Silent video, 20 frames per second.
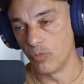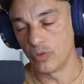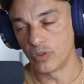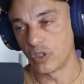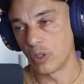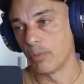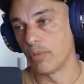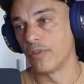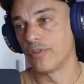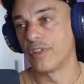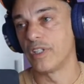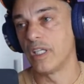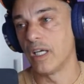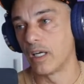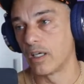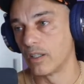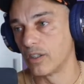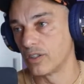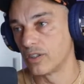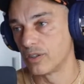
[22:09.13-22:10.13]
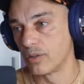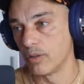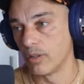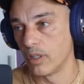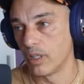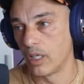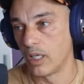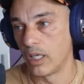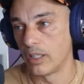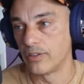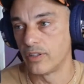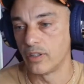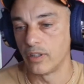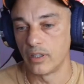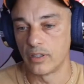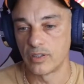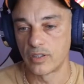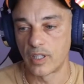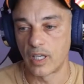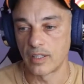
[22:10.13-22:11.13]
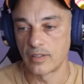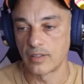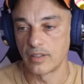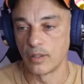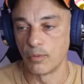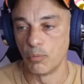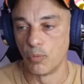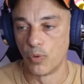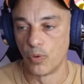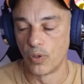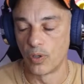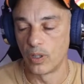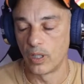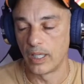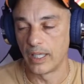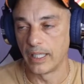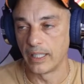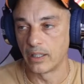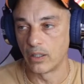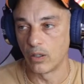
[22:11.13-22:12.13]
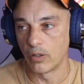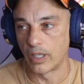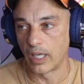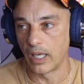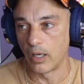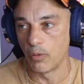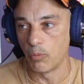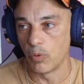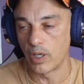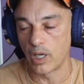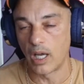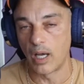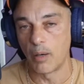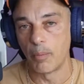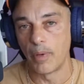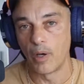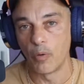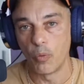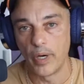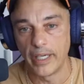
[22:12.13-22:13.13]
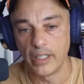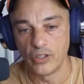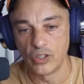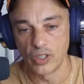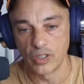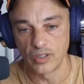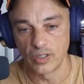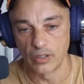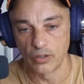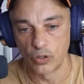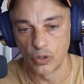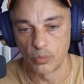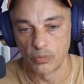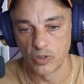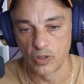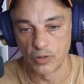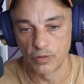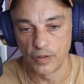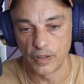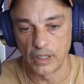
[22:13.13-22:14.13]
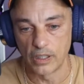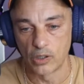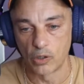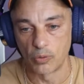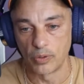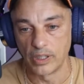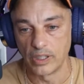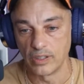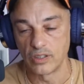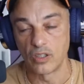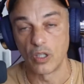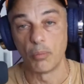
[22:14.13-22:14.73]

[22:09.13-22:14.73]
Some of the others are discussing more like, okay, what are my wages in terms of increase? Some